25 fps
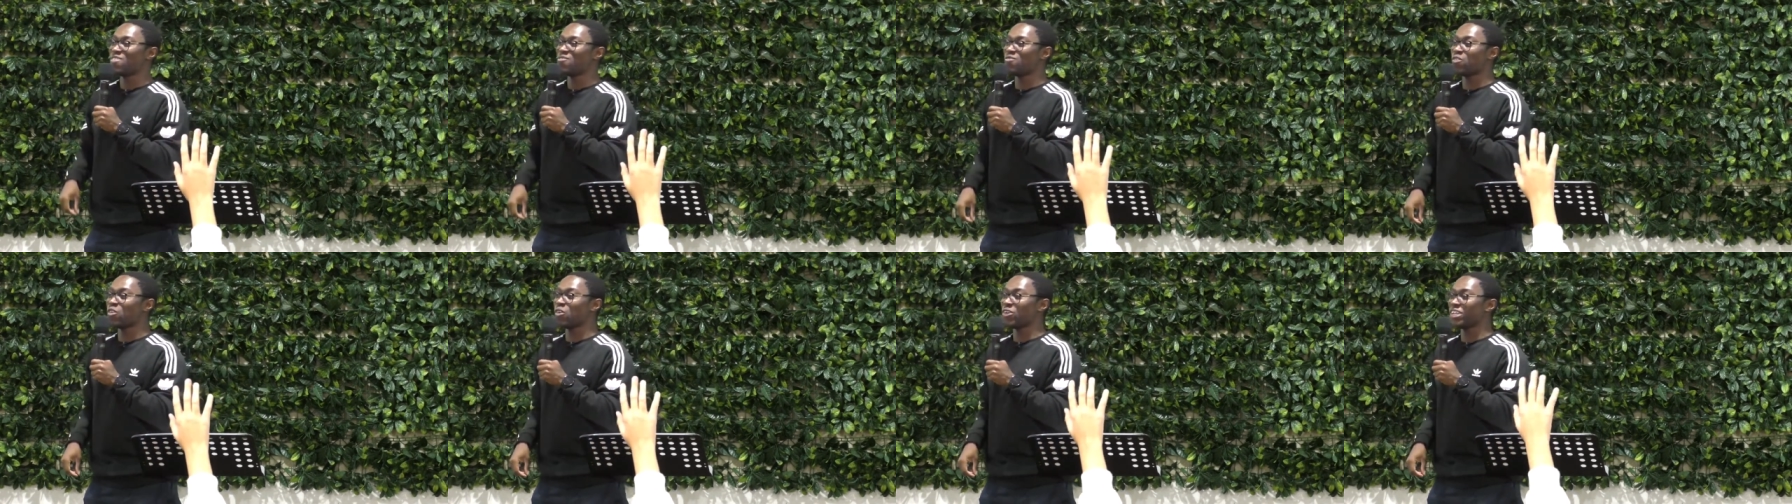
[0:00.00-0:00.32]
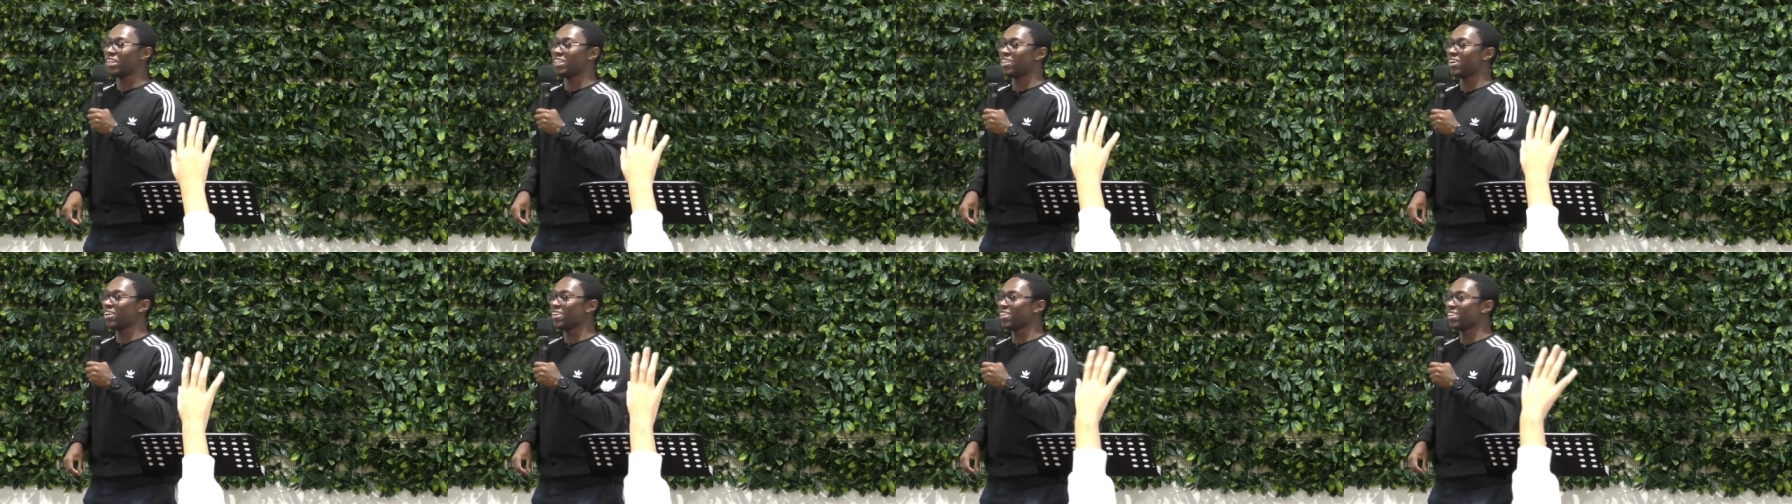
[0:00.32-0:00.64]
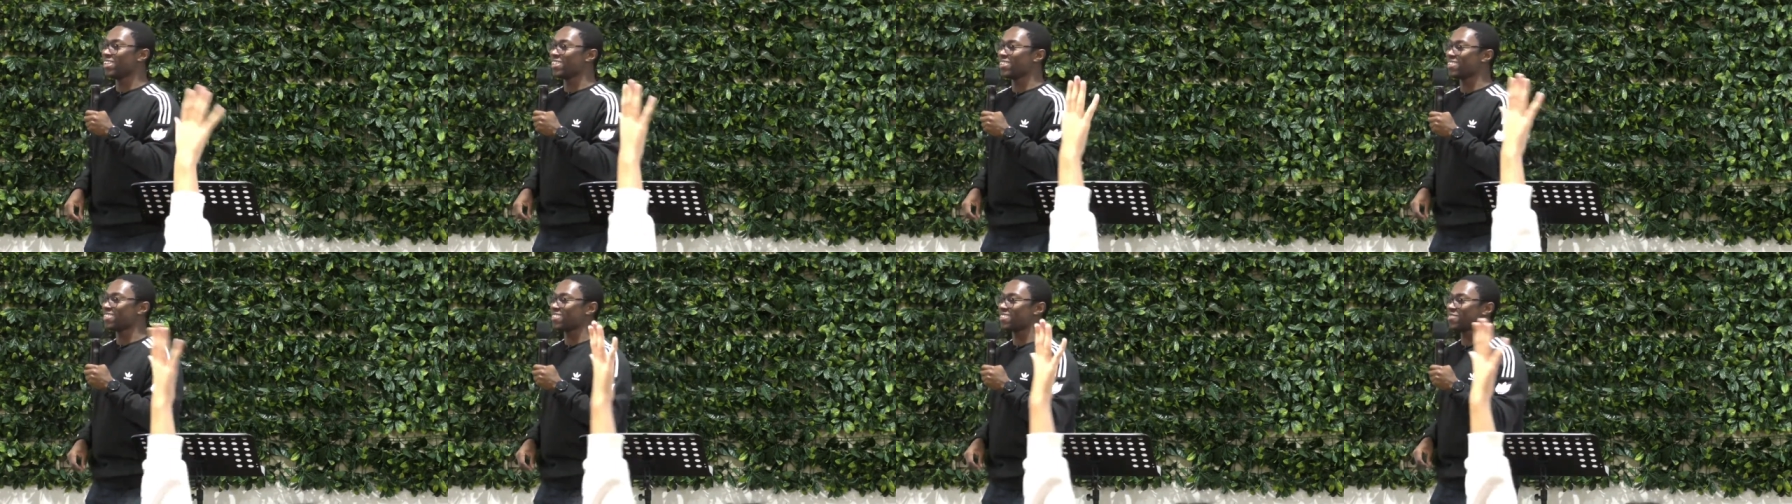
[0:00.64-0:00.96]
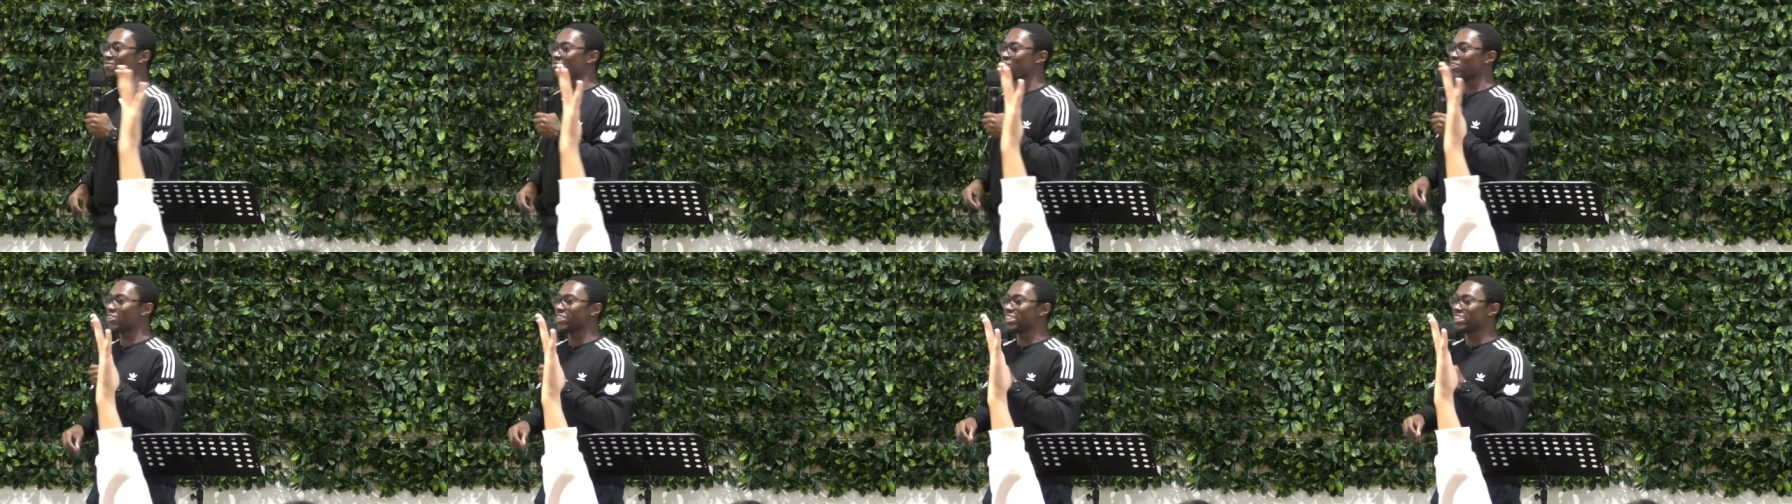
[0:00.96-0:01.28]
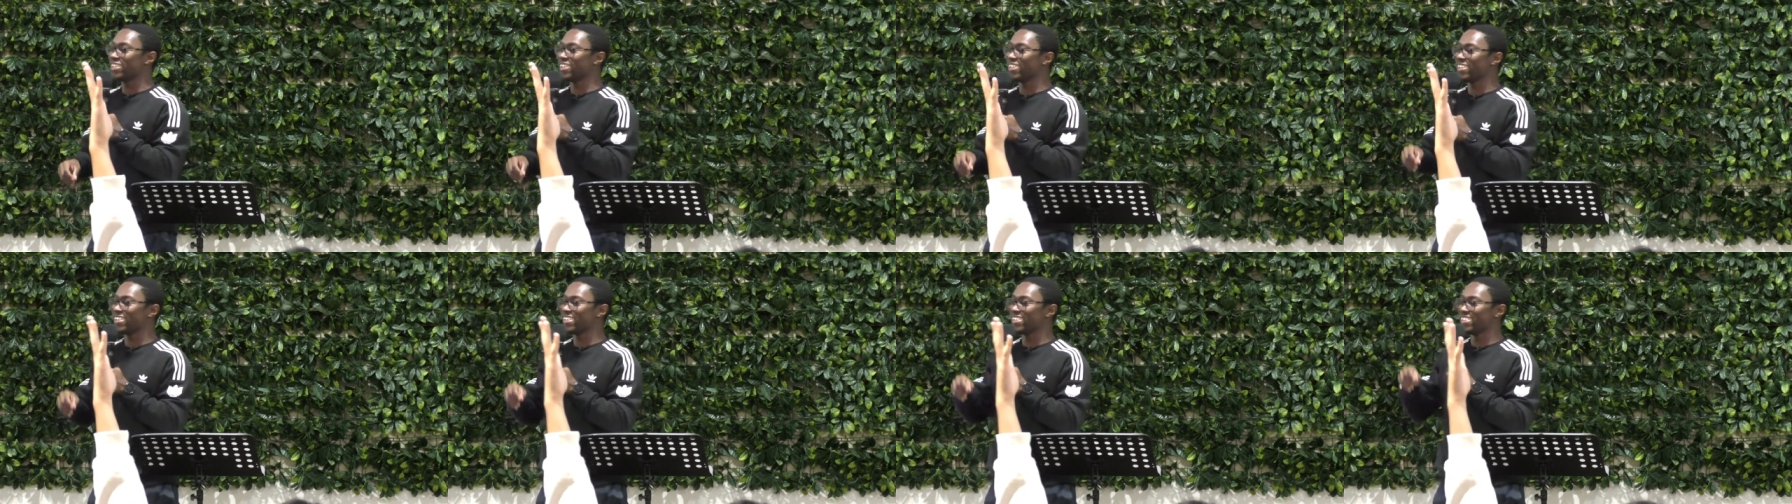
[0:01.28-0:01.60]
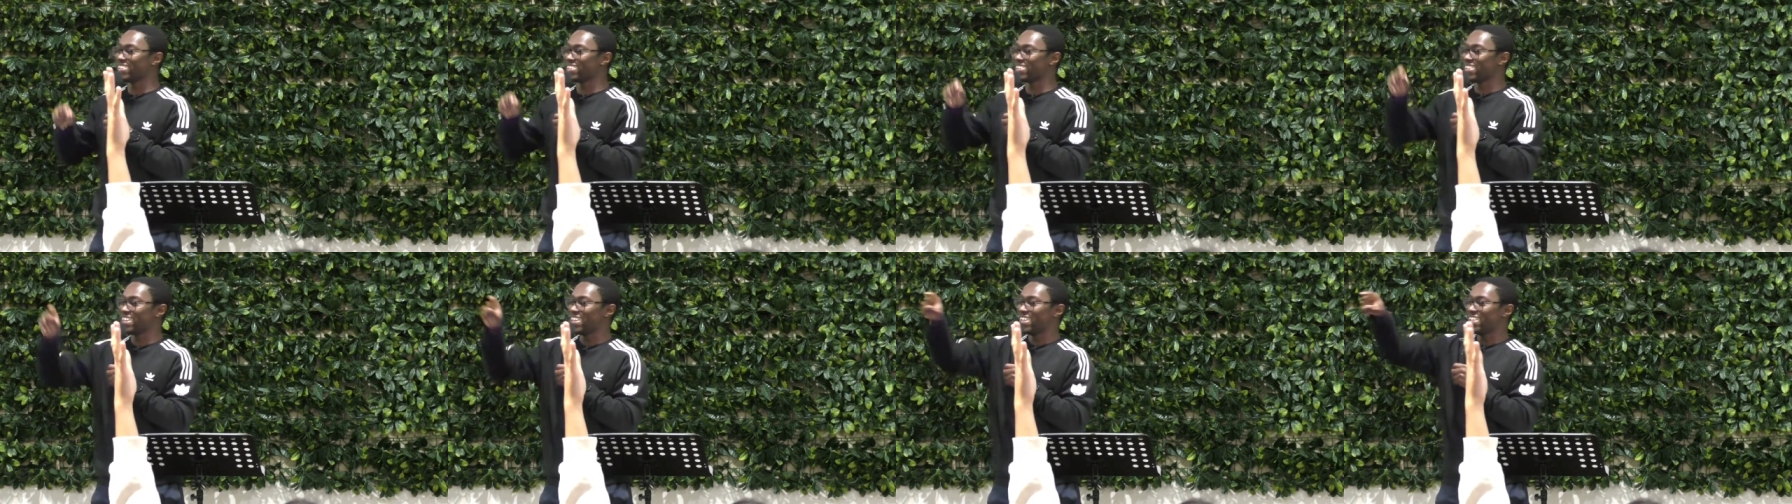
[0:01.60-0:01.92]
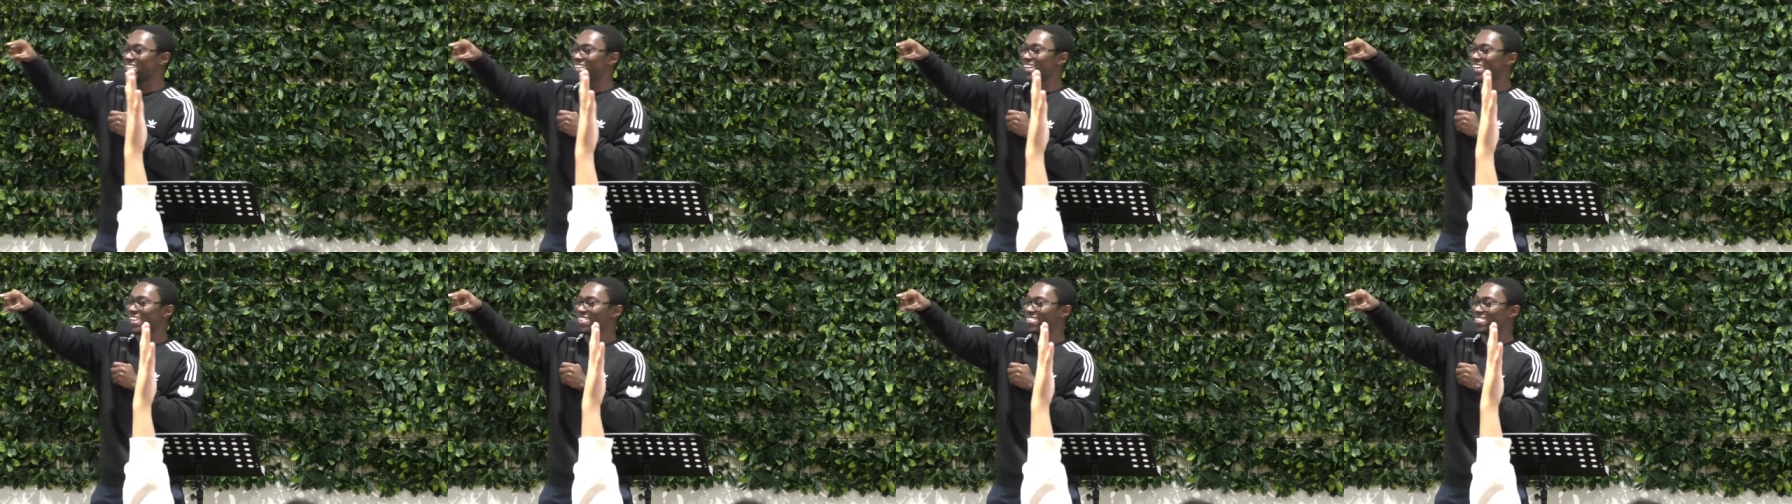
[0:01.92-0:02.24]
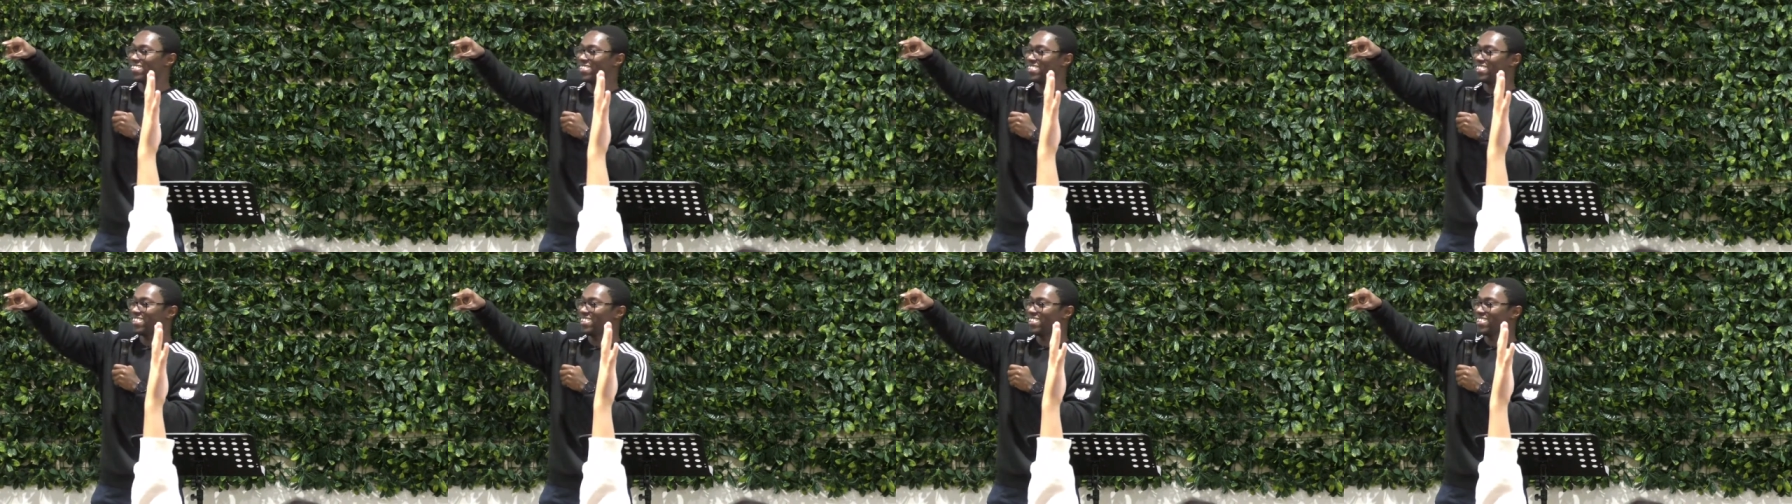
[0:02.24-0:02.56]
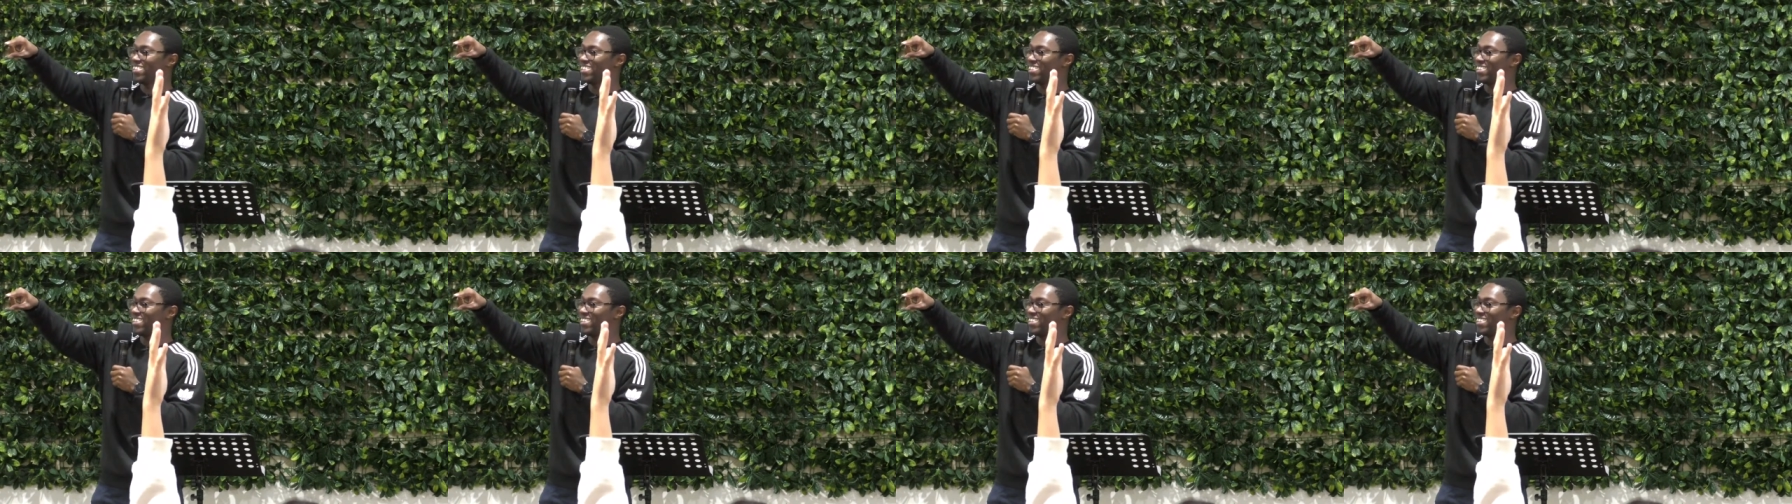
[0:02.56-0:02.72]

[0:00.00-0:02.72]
$40, $40. Yes.